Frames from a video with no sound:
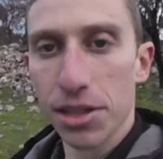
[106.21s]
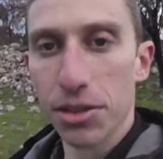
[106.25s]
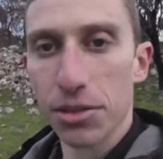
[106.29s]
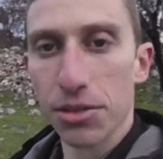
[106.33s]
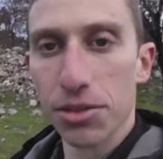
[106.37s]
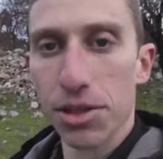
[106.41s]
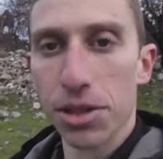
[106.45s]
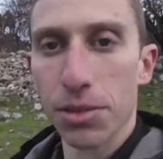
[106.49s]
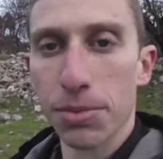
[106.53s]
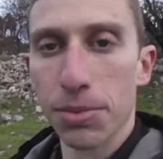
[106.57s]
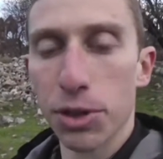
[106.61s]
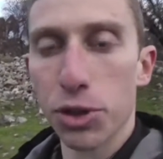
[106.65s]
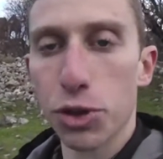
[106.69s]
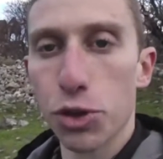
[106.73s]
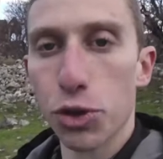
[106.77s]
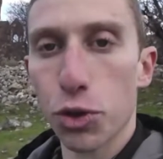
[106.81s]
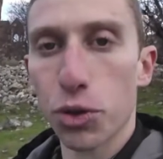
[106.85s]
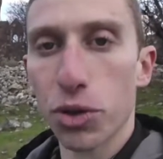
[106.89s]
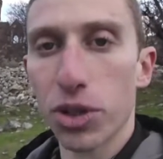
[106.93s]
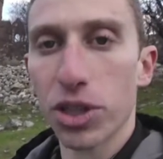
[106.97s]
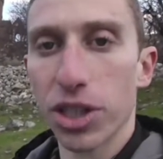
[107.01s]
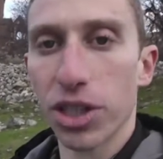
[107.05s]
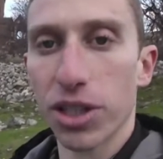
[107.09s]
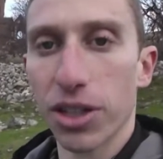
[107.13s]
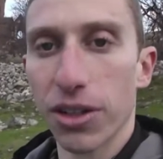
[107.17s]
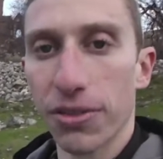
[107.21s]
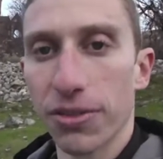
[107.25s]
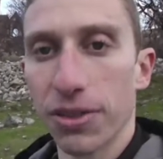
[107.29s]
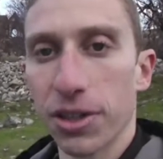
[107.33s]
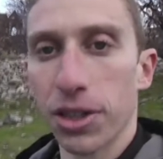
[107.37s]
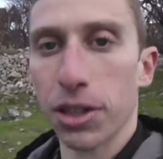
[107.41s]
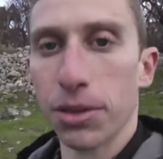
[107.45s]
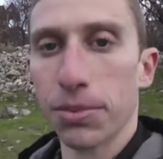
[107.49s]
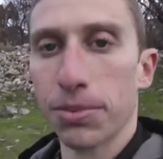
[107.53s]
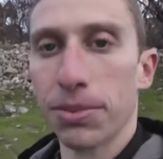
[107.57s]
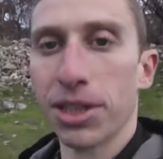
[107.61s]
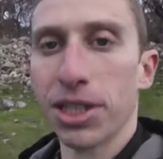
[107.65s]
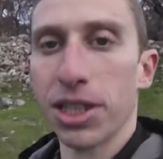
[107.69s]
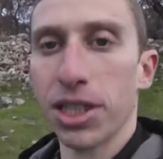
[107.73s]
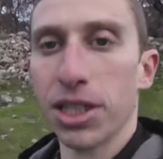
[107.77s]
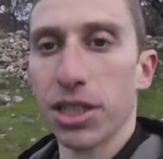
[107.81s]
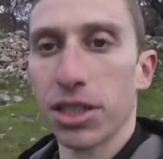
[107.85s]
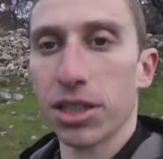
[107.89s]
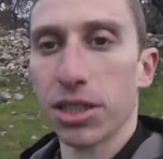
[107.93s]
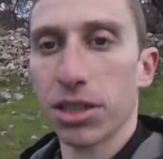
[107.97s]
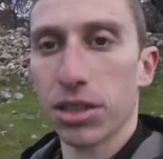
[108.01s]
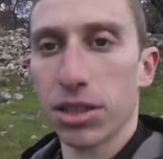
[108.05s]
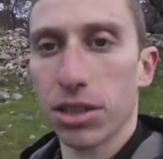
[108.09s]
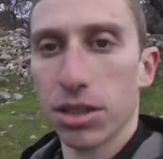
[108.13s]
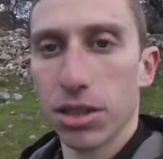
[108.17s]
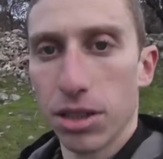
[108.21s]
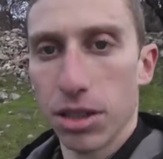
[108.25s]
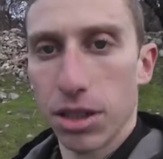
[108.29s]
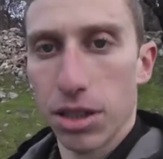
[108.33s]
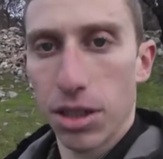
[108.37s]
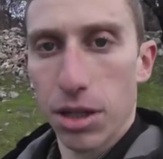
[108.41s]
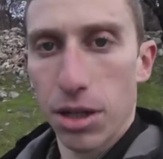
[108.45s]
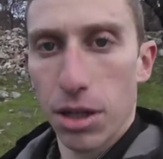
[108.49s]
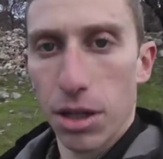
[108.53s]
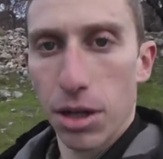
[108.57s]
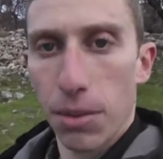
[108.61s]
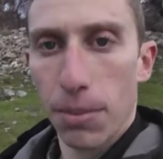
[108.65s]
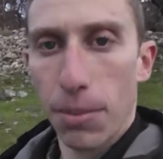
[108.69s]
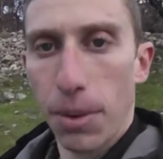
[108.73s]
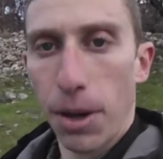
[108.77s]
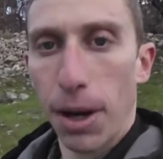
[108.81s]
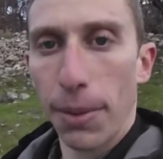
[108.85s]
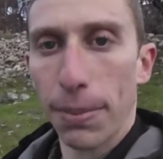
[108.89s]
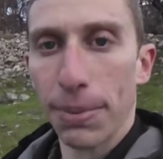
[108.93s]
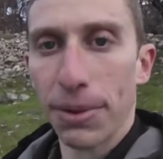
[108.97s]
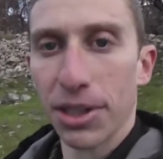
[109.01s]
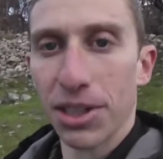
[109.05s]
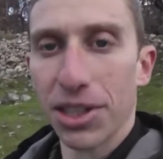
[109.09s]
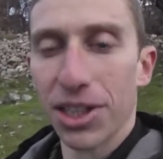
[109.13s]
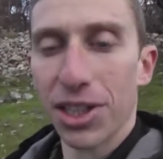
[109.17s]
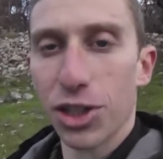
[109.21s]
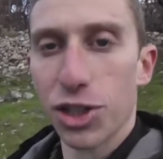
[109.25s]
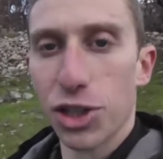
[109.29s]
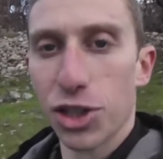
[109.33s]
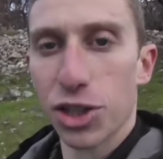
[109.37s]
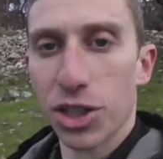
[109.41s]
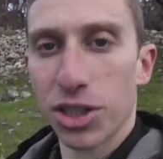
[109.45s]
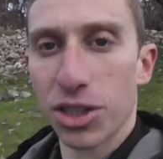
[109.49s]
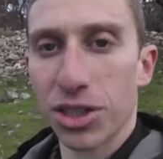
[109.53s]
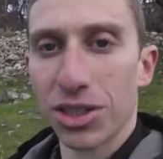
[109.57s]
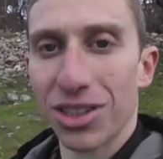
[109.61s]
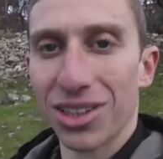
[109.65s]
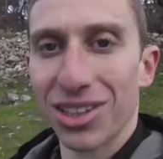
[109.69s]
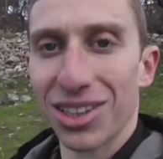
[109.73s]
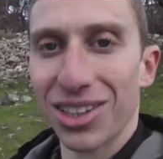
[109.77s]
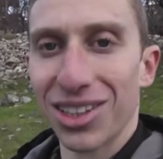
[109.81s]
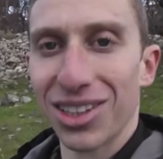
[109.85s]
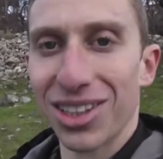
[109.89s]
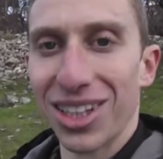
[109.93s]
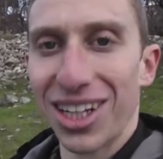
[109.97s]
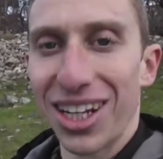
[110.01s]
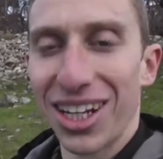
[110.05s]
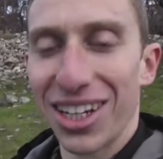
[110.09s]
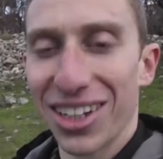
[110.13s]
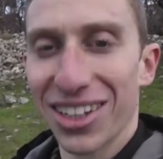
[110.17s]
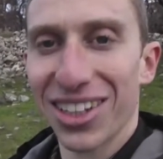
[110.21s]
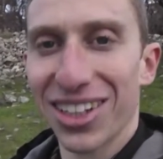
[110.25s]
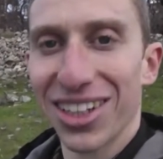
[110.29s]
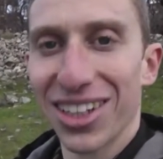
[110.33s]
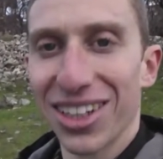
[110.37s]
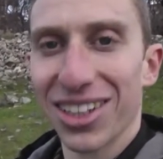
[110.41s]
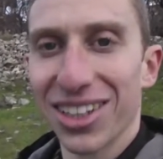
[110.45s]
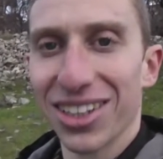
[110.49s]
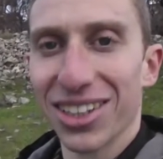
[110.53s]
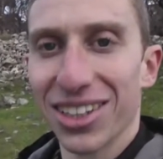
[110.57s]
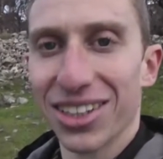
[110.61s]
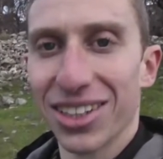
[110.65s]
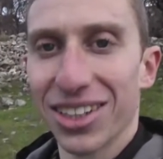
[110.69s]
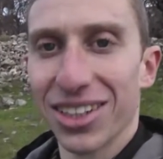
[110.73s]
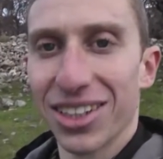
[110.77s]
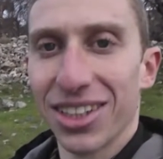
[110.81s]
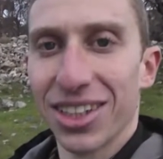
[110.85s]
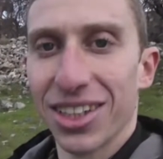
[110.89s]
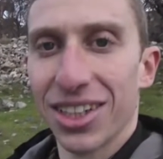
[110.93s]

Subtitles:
That was the majority of the Armenian population in the area.